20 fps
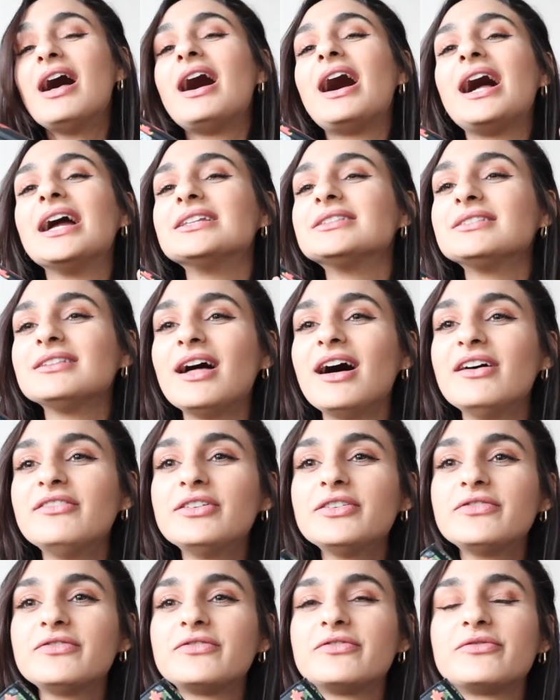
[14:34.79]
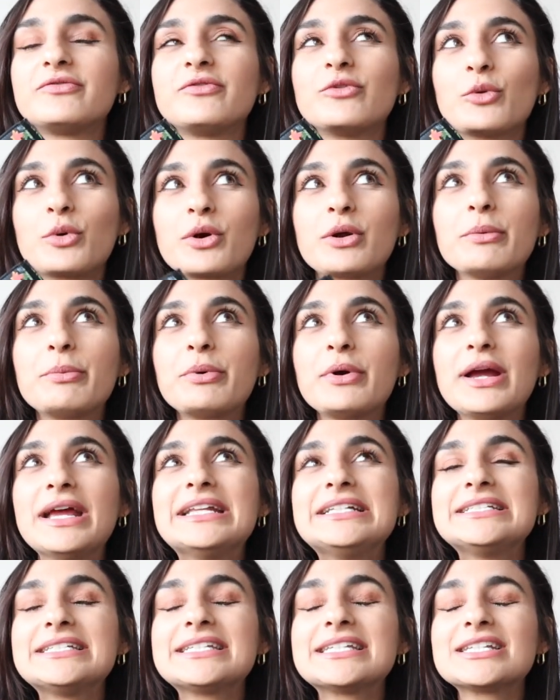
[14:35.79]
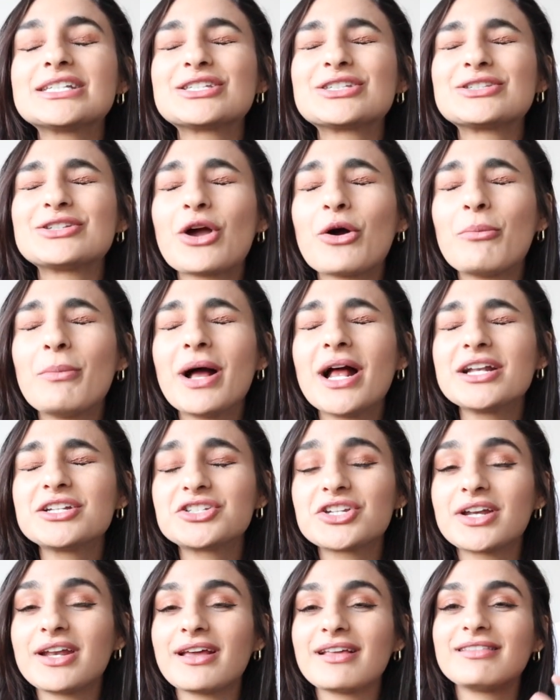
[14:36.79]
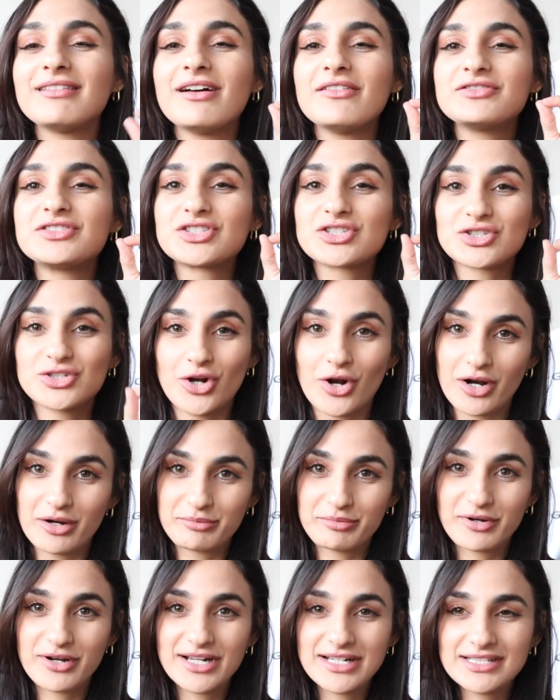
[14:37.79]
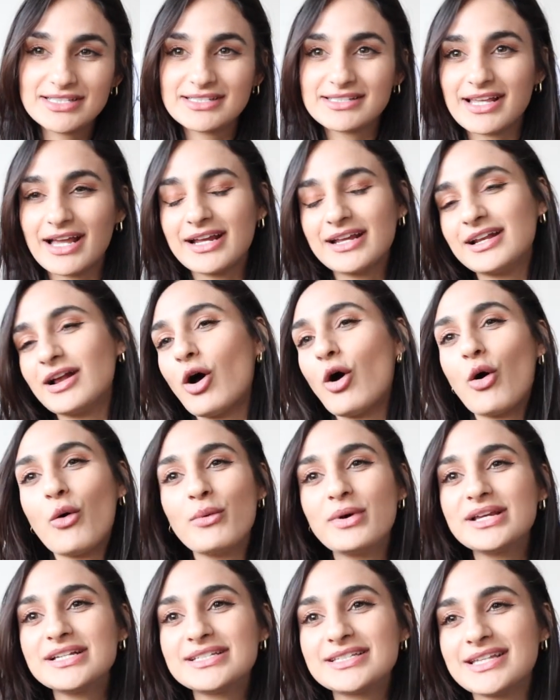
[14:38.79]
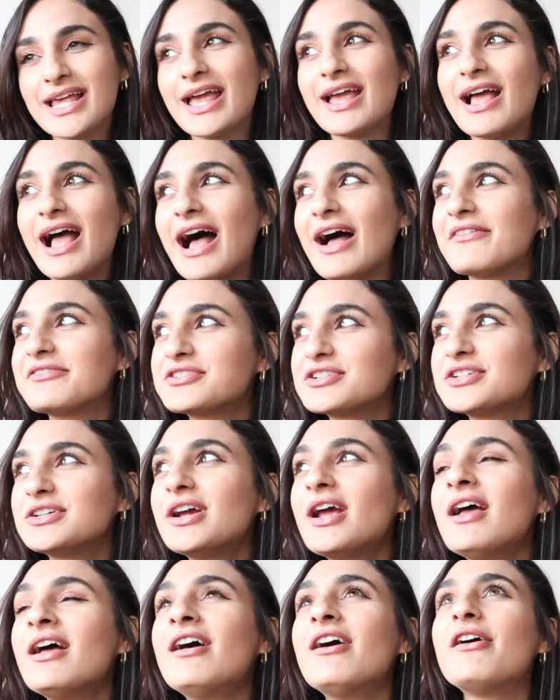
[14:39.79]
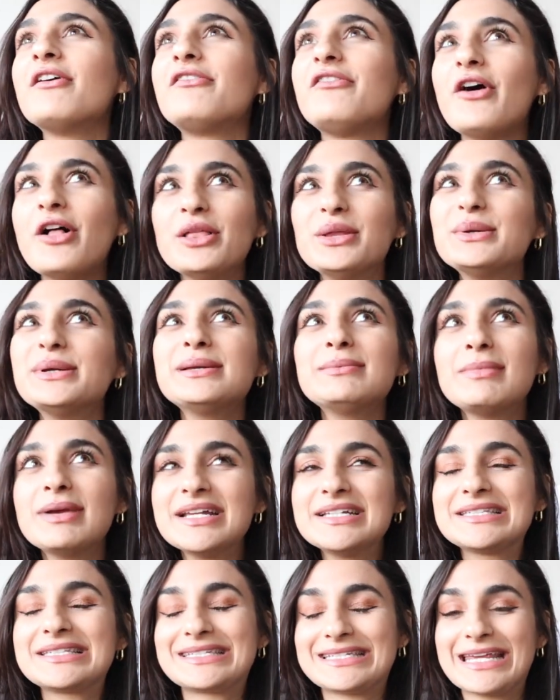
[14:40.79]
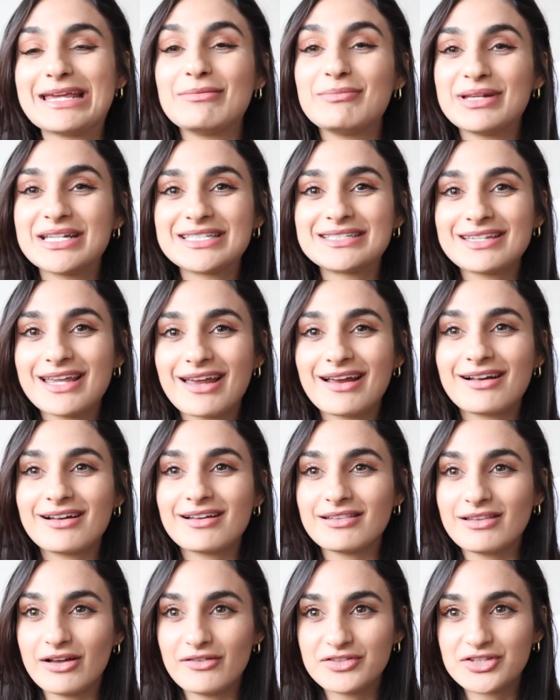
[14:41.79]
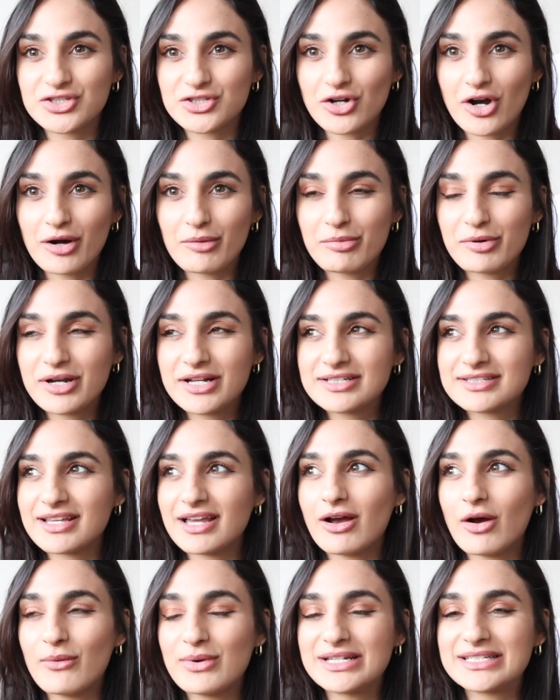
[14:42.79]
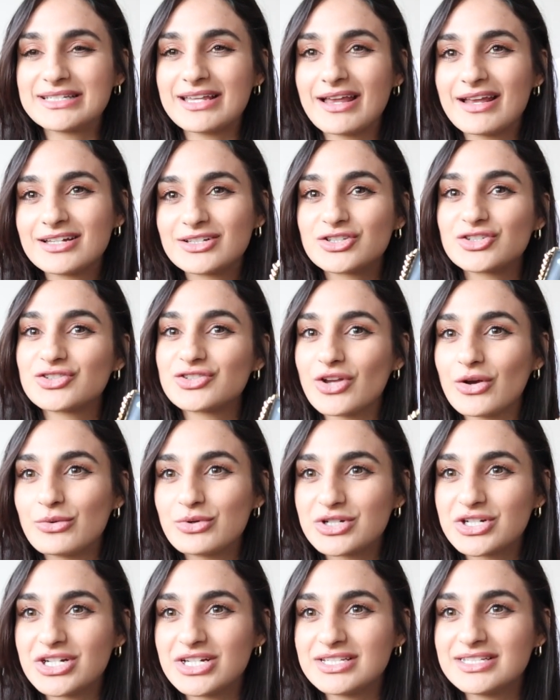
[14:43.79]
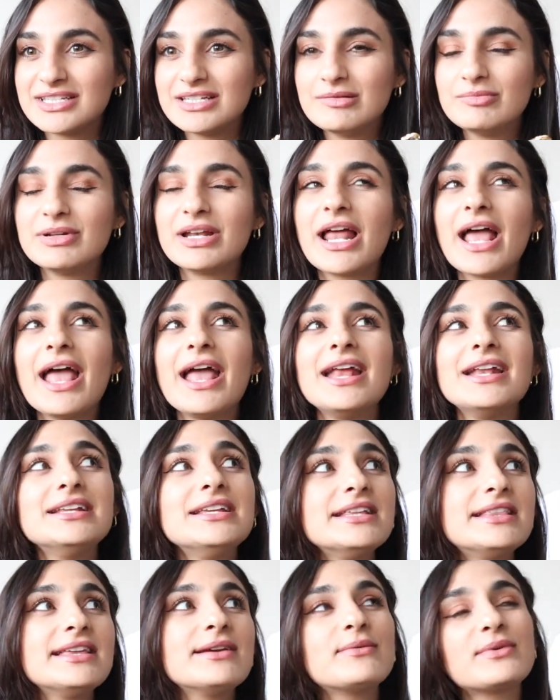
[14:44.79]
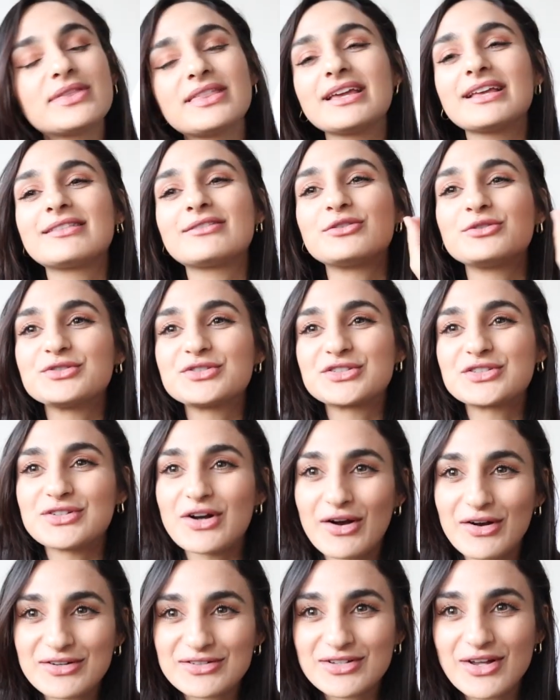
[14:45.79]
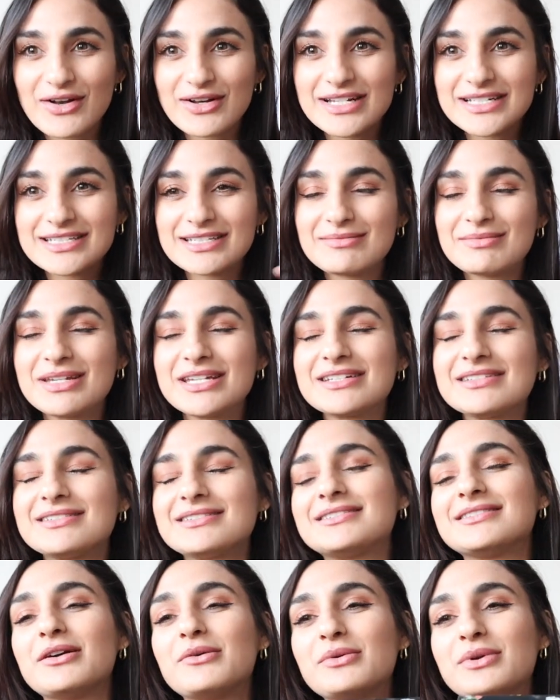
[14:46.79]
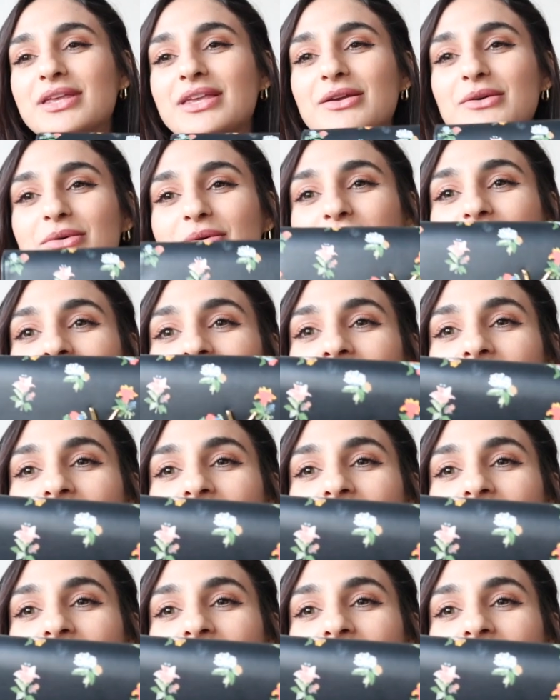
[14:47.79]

I love a floral print so much, and I love star prints. I always say after following my statement saying I love star prints, I always say it's so cheesy, but anything with like little stars on it to me is so cute.